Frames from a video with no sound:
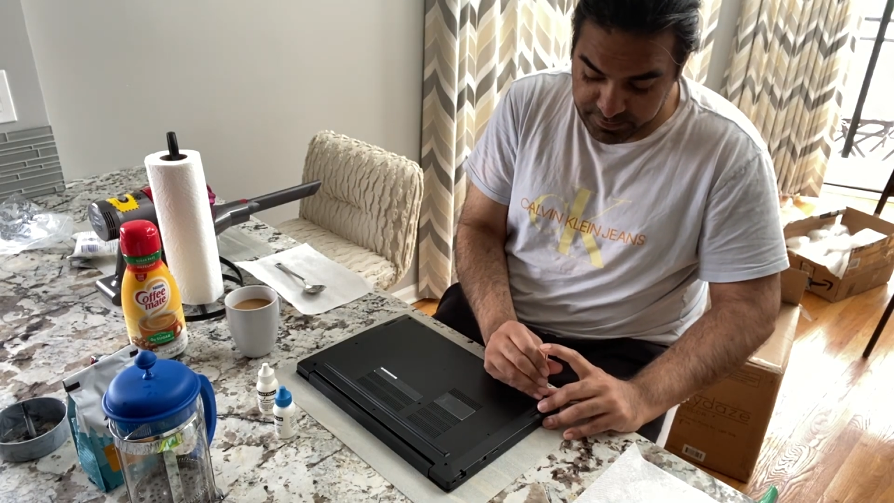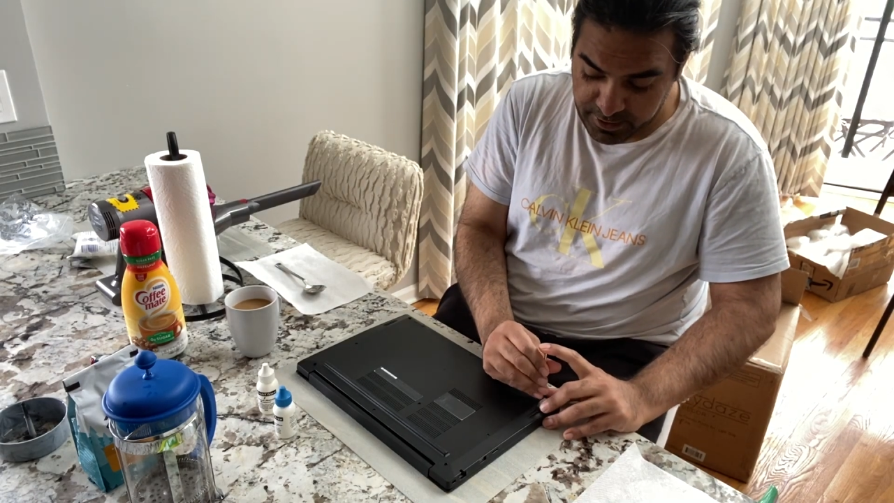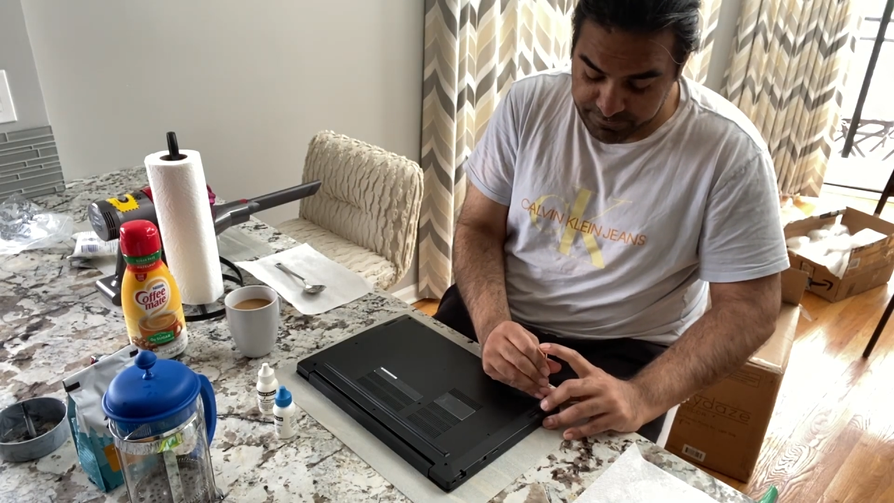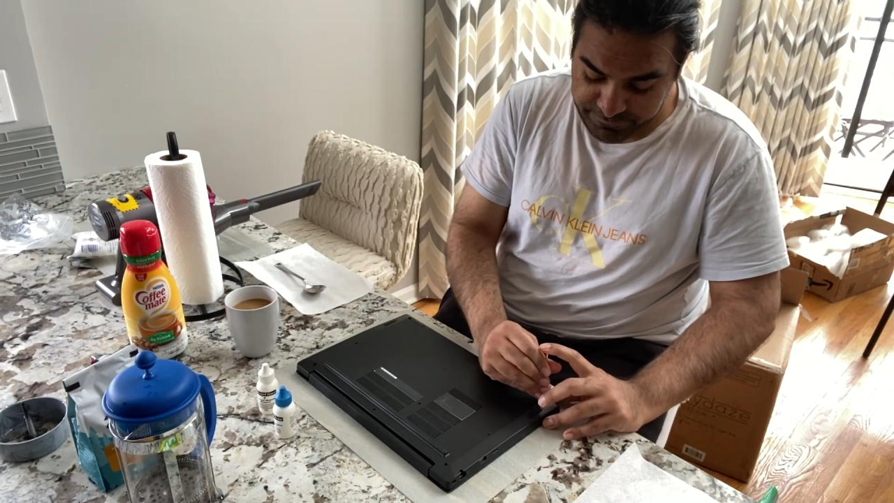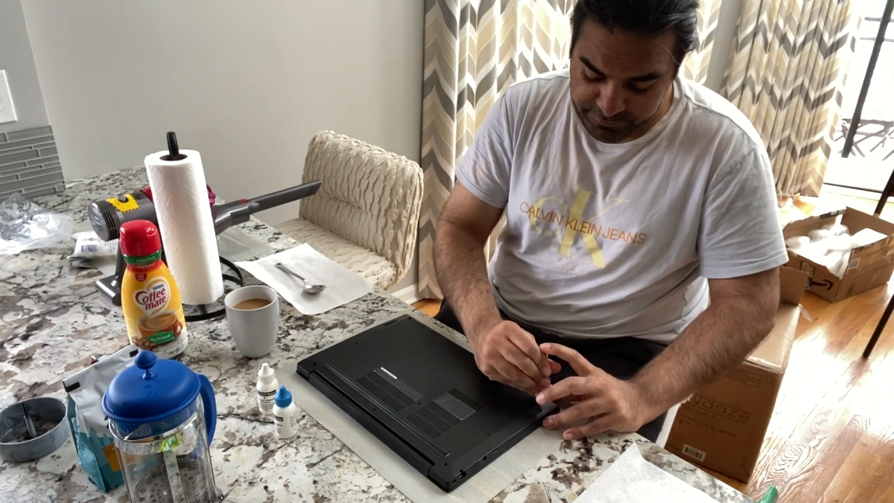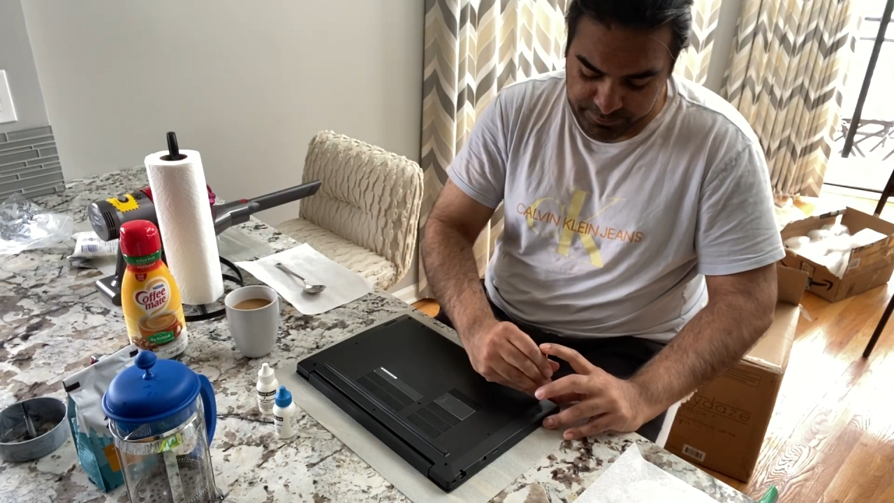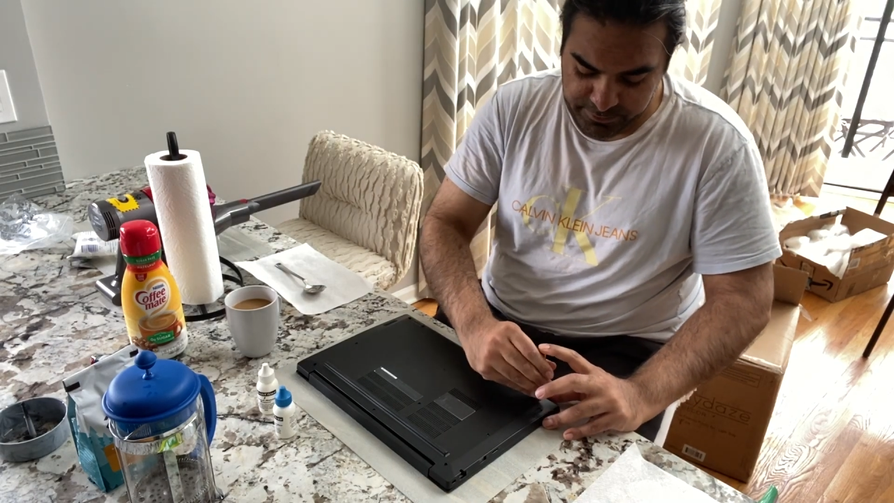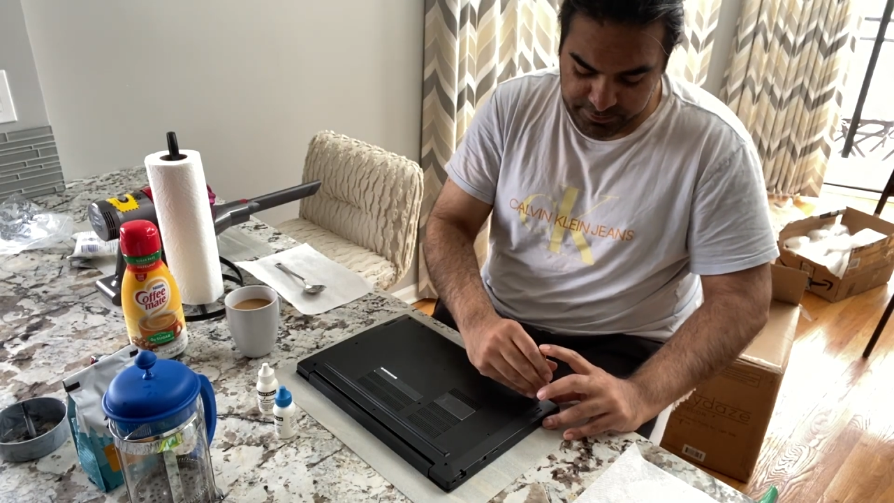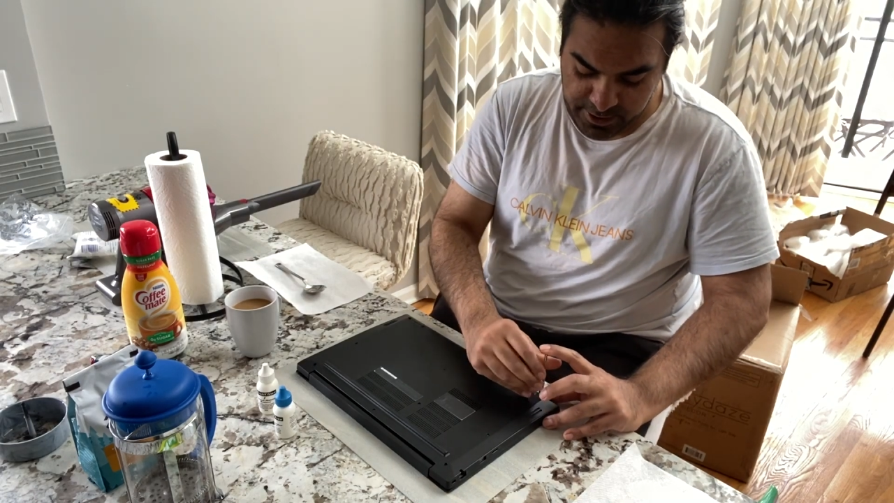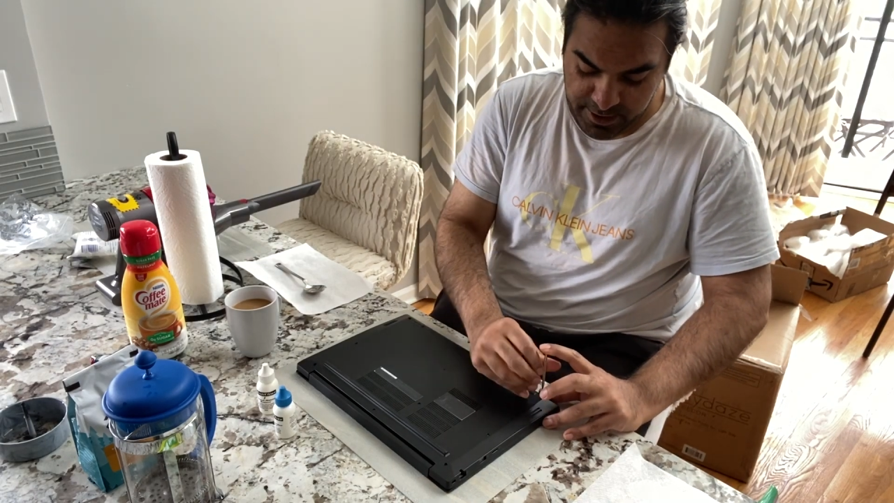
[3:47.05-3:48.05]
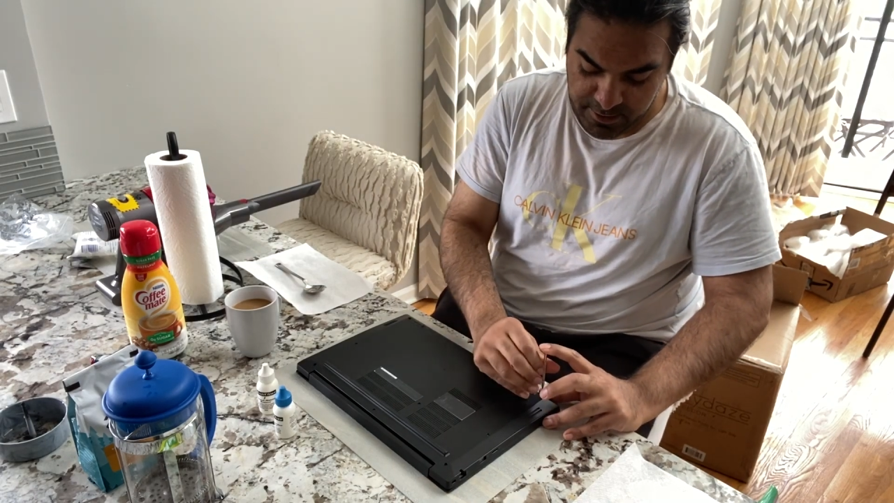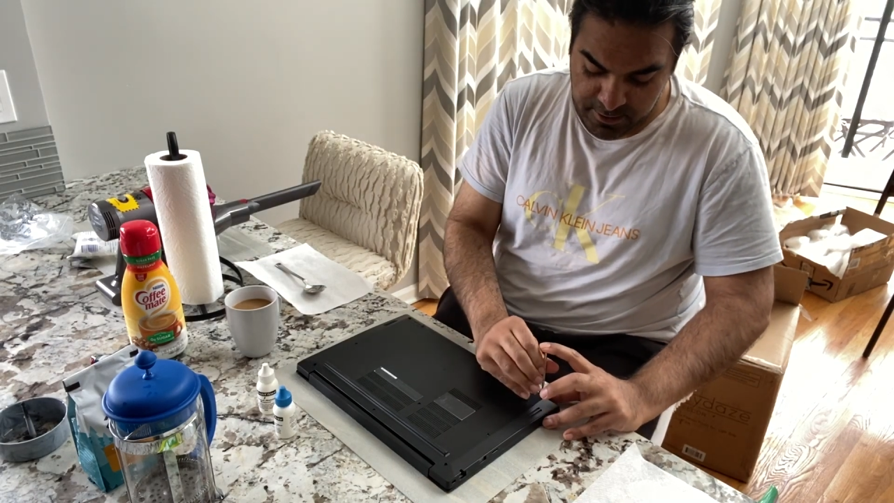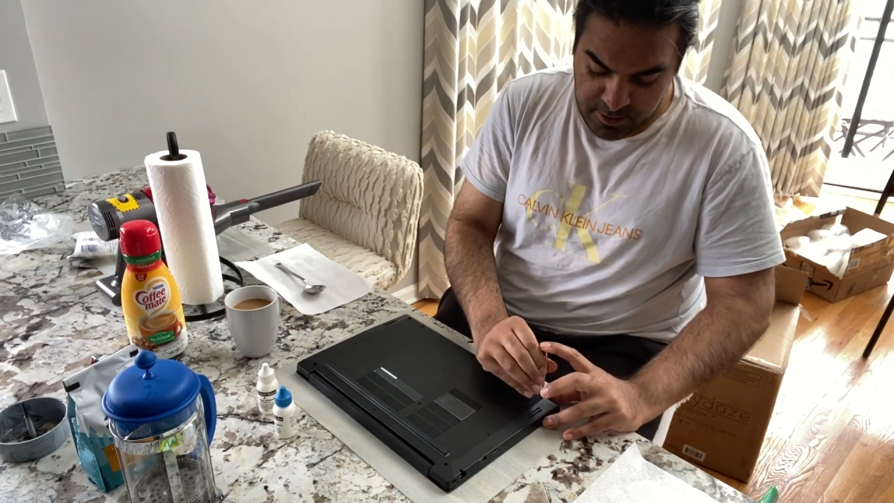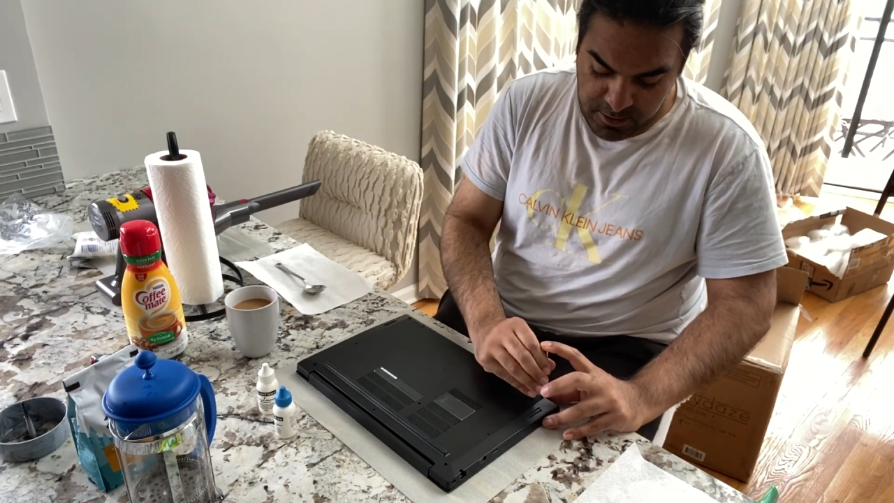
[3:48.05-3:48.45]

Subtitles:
comfortable that